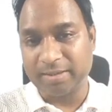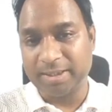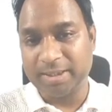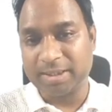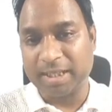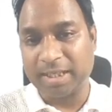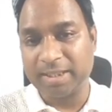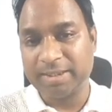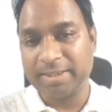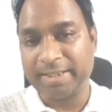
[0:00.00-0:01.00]
these are
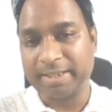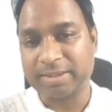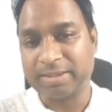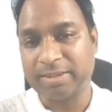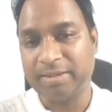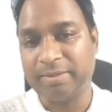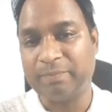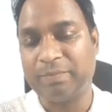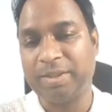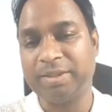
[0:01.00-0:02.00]
the rational
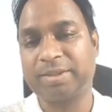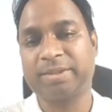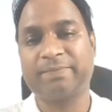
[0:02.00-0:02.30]
numbers.